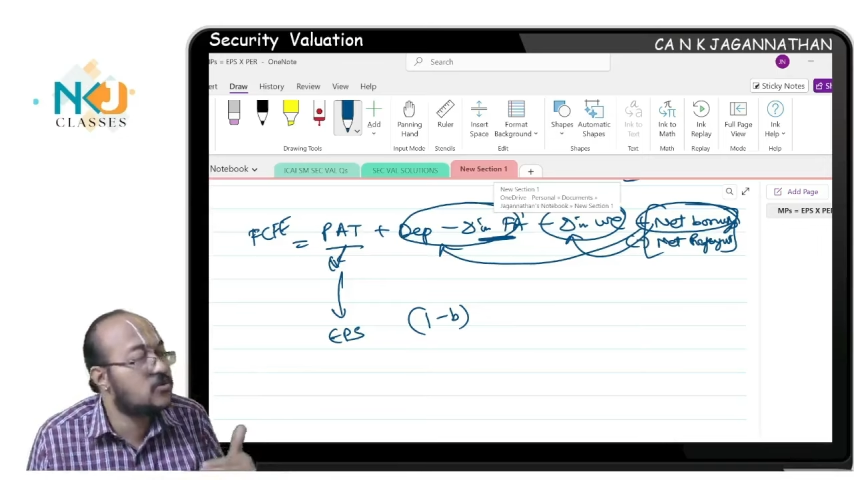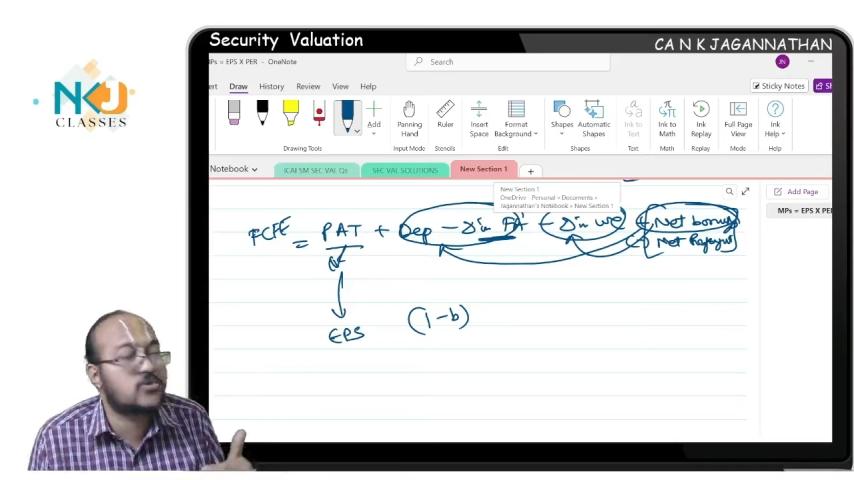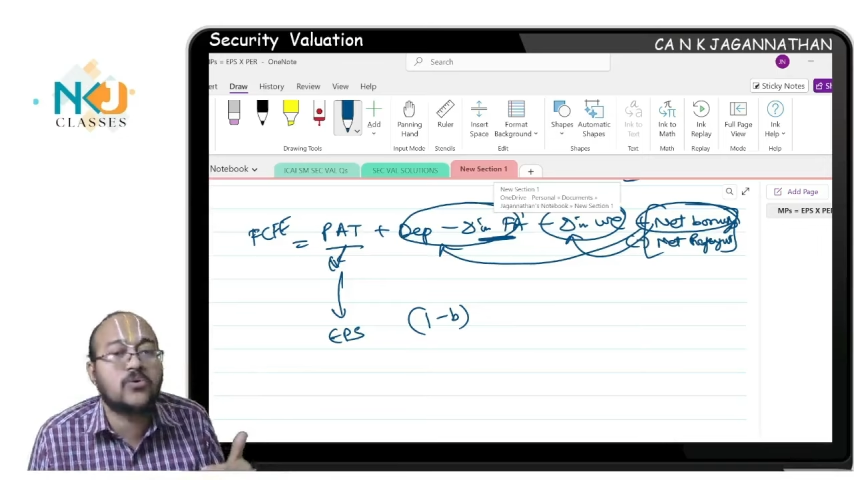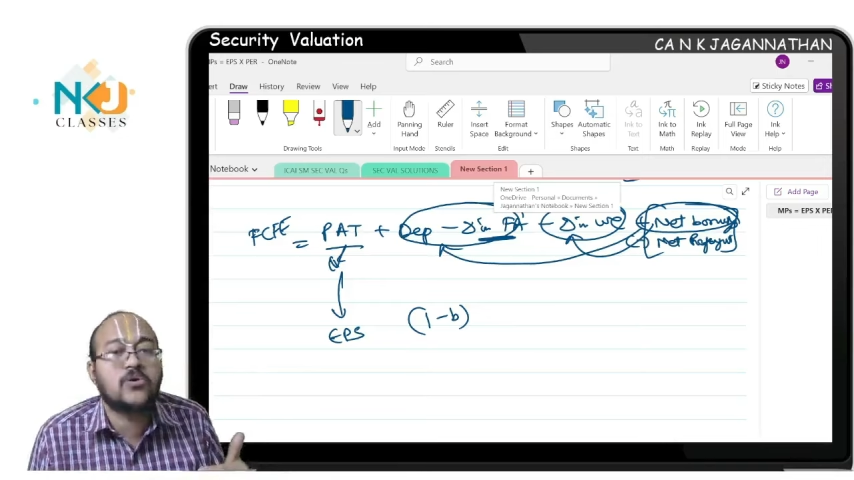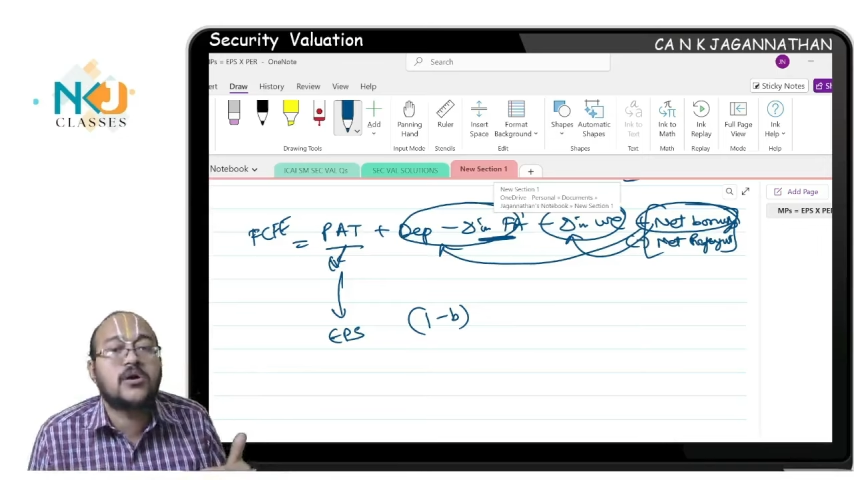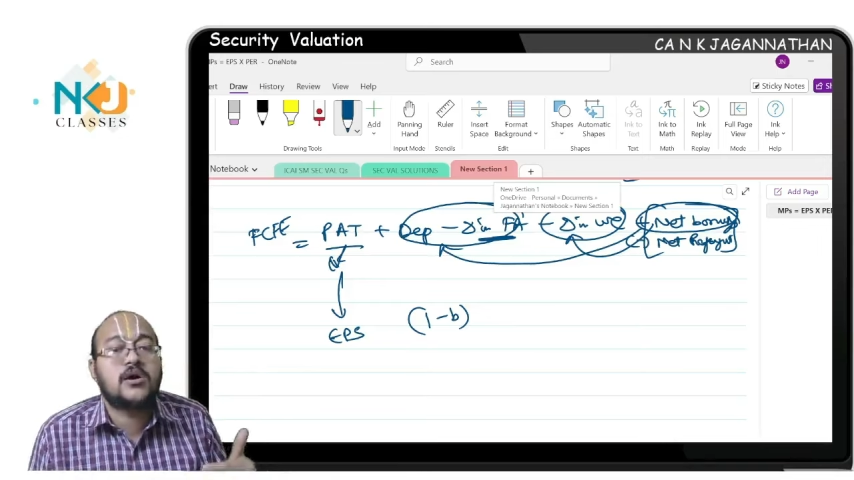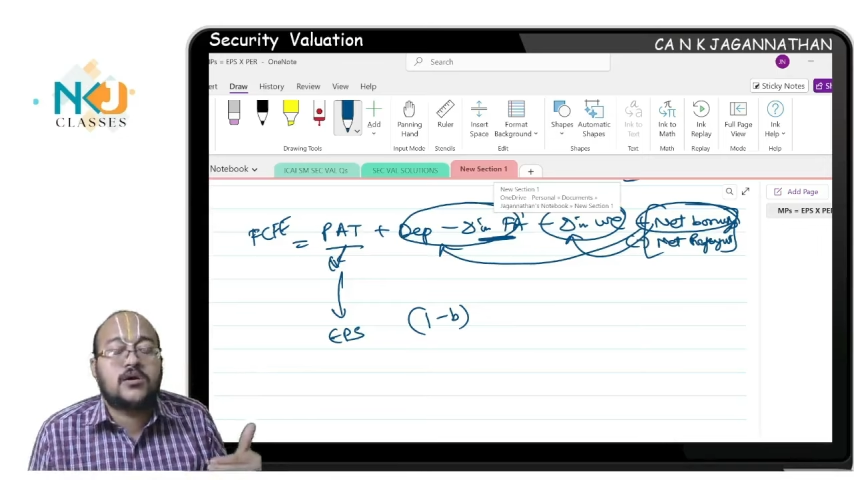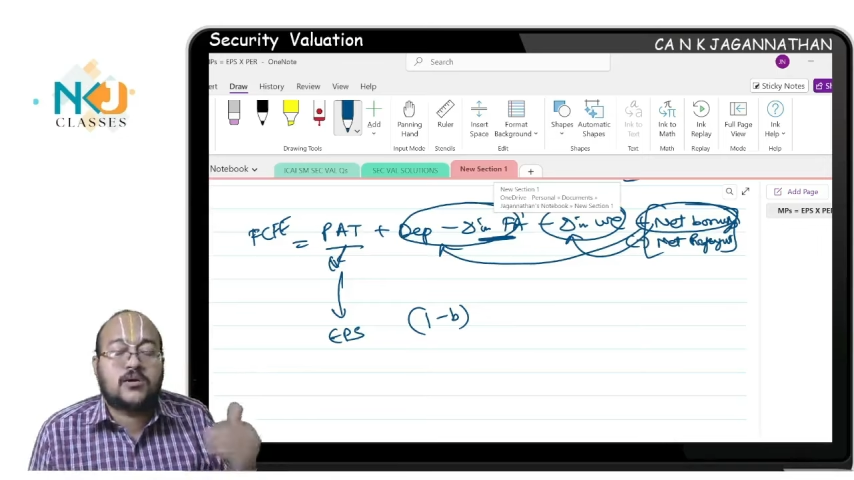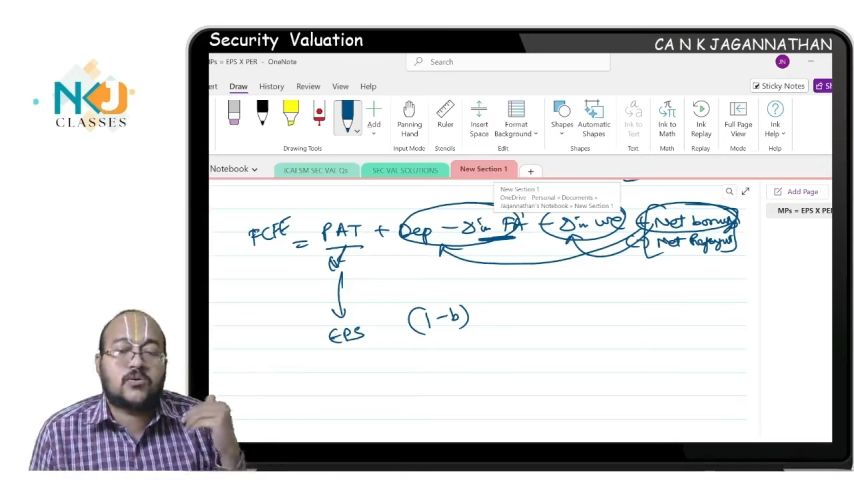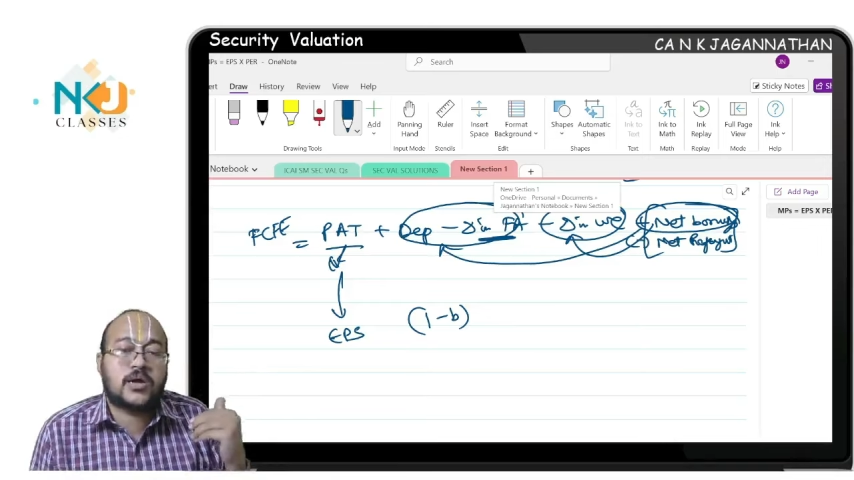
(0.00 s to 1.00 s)
to
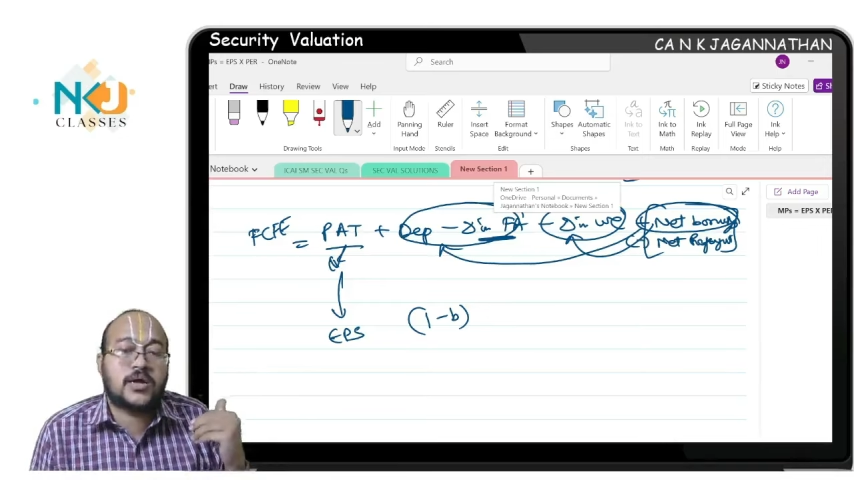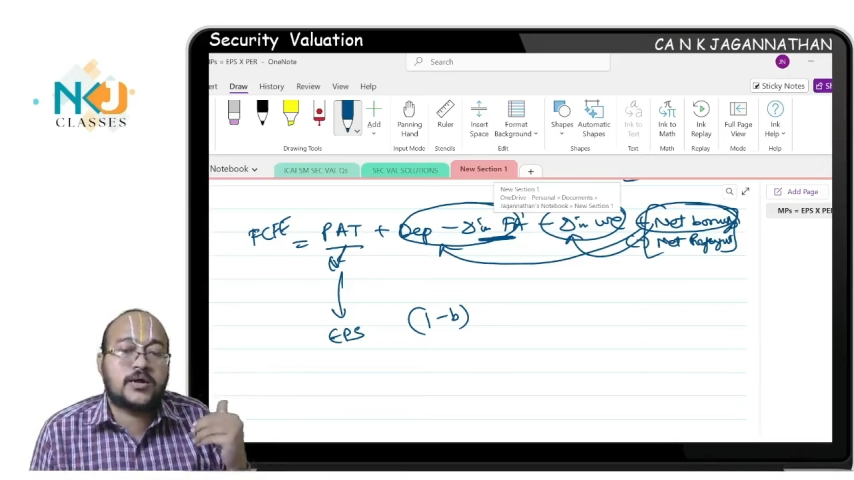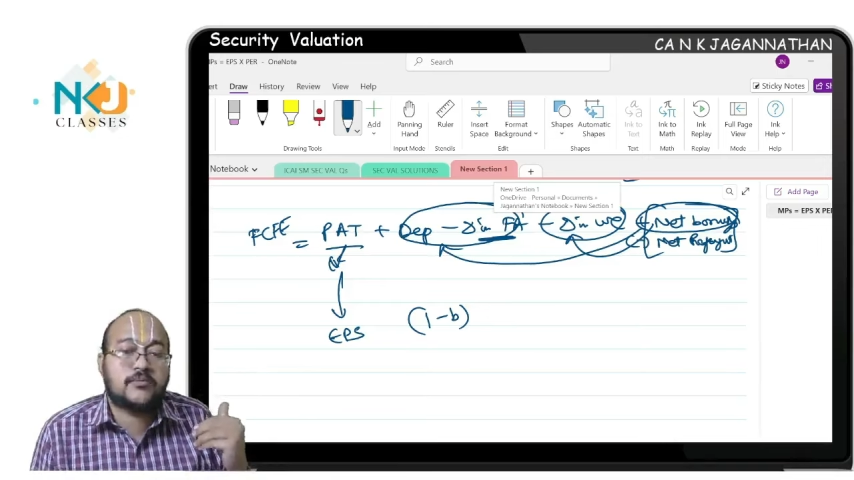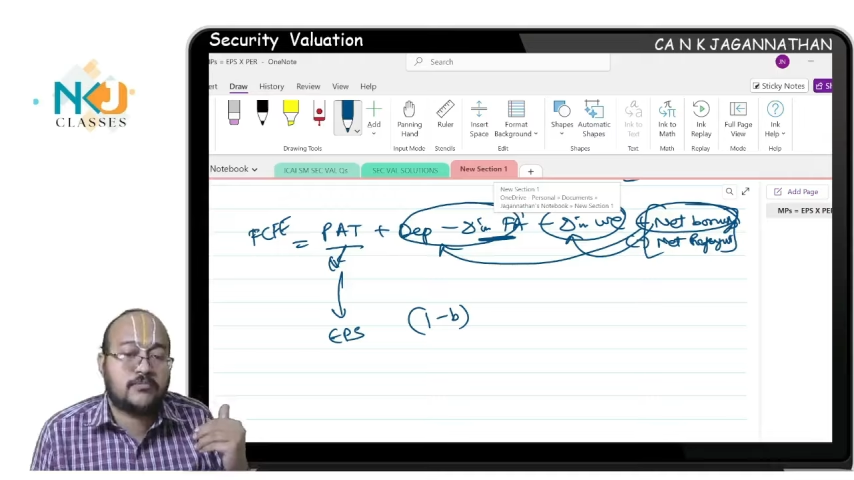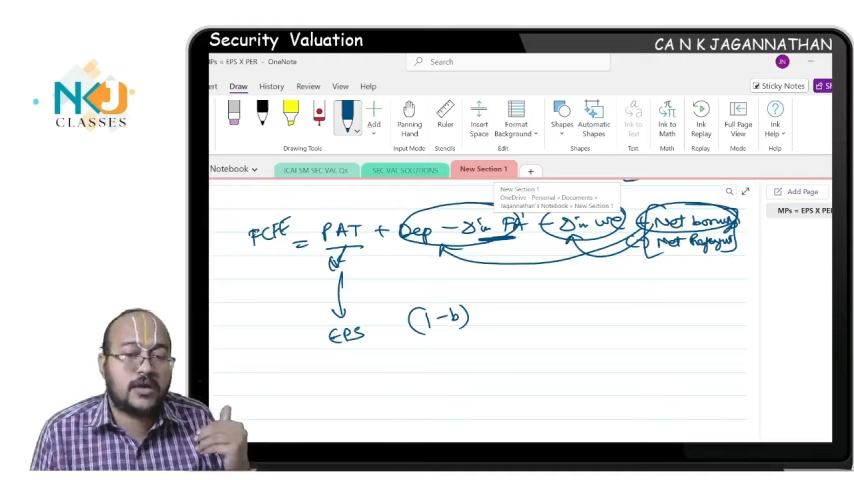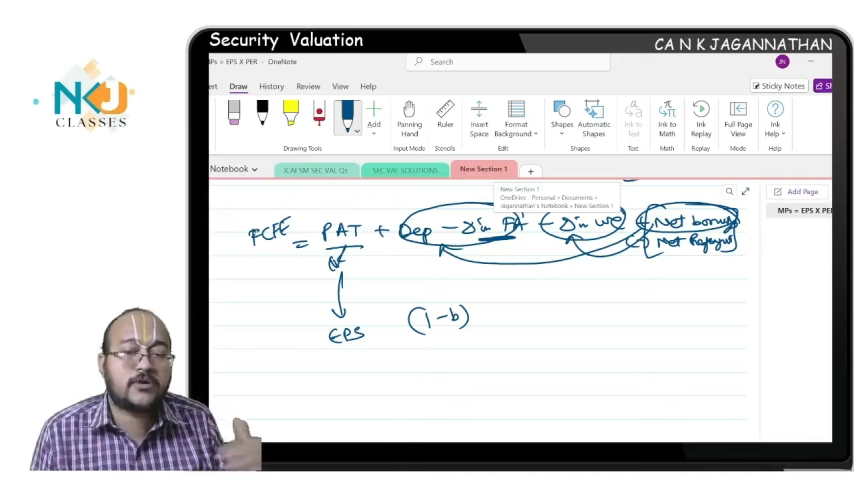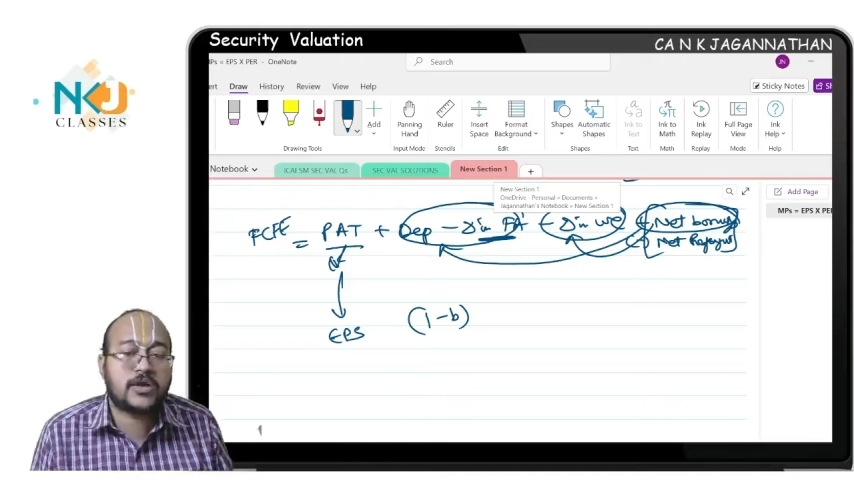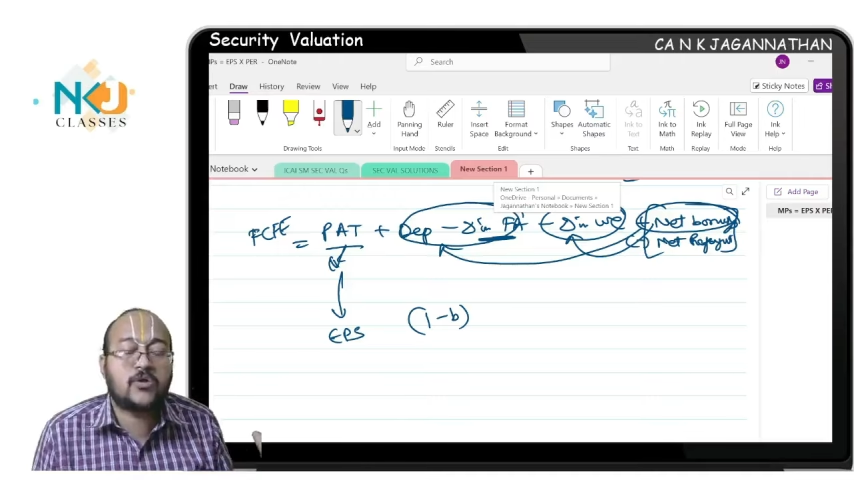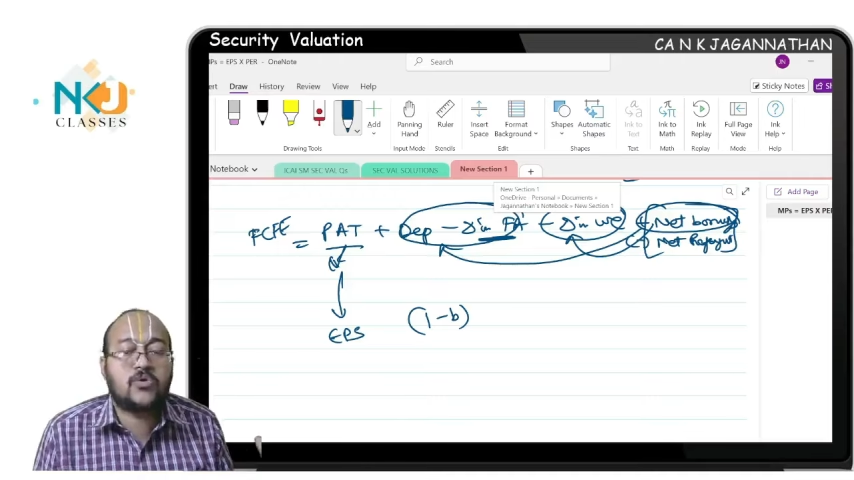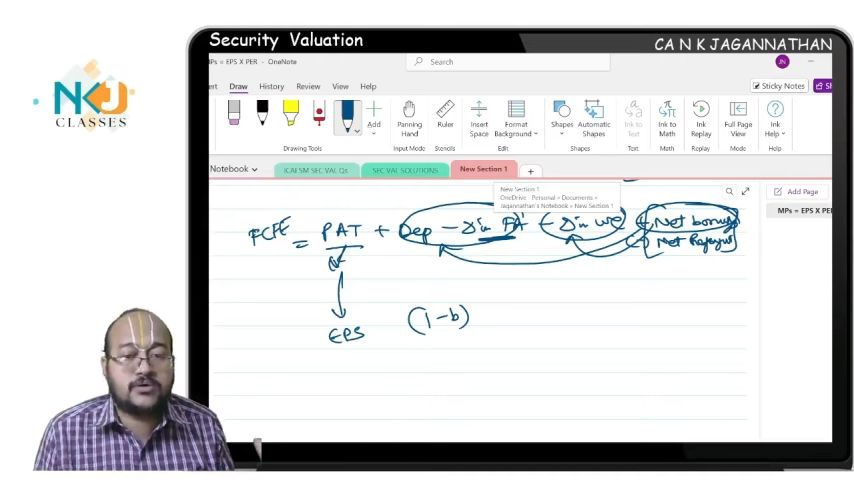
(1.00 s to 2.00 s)
equity
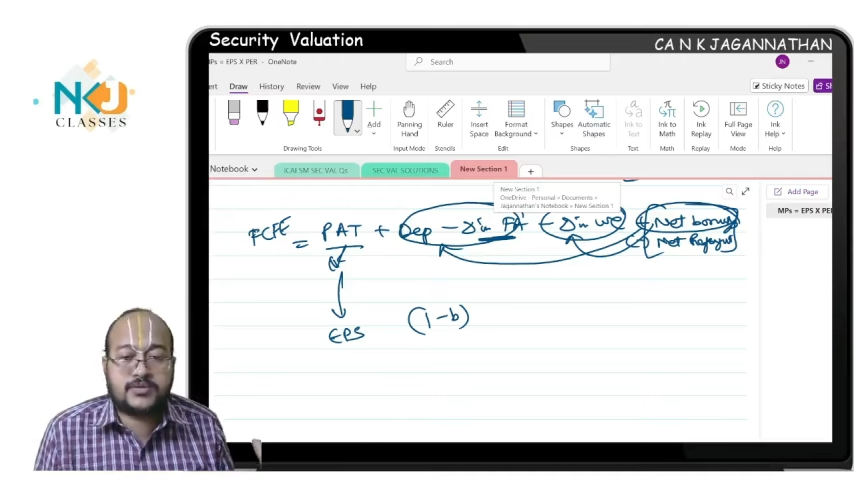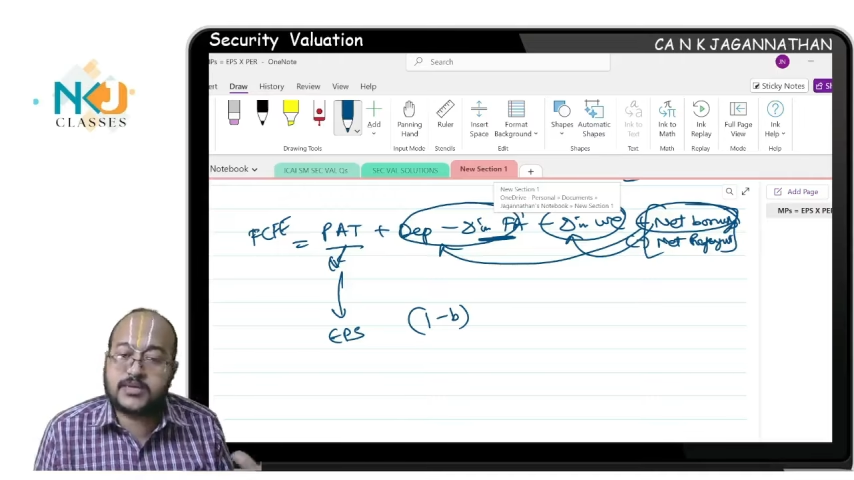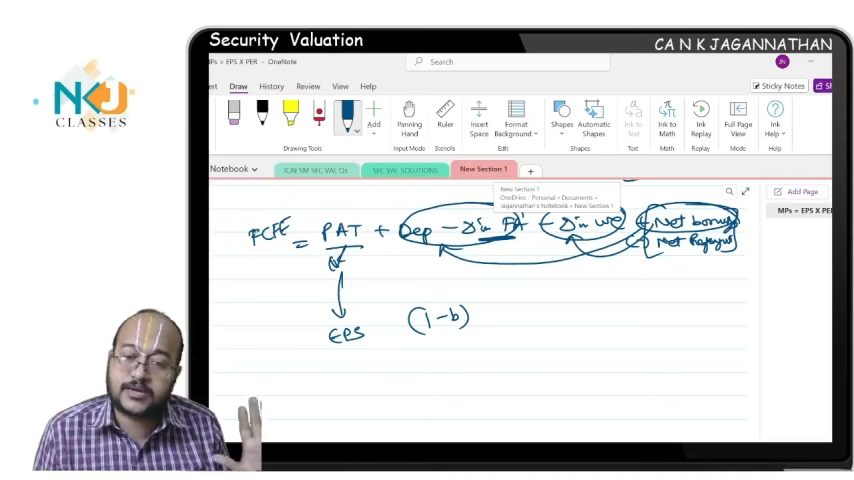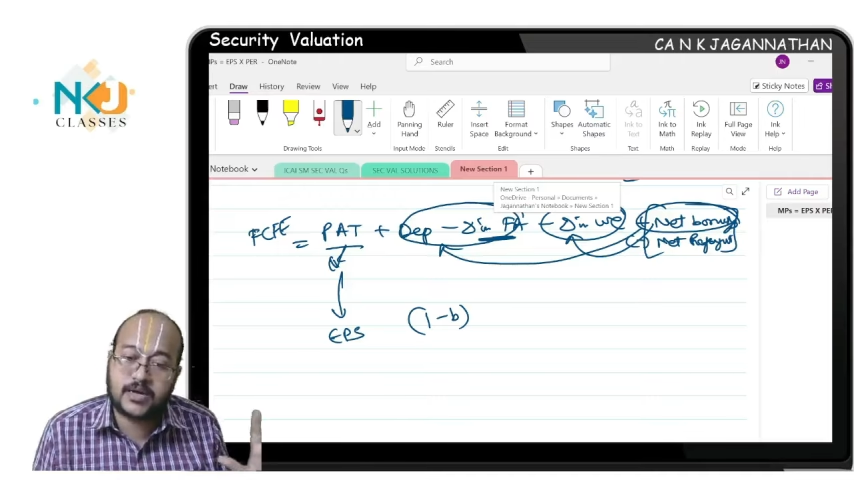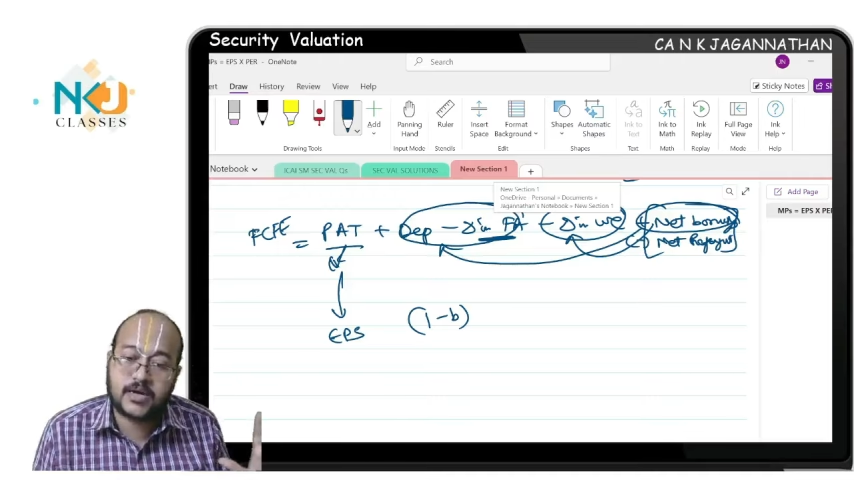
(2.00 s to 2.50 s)
holders, correct?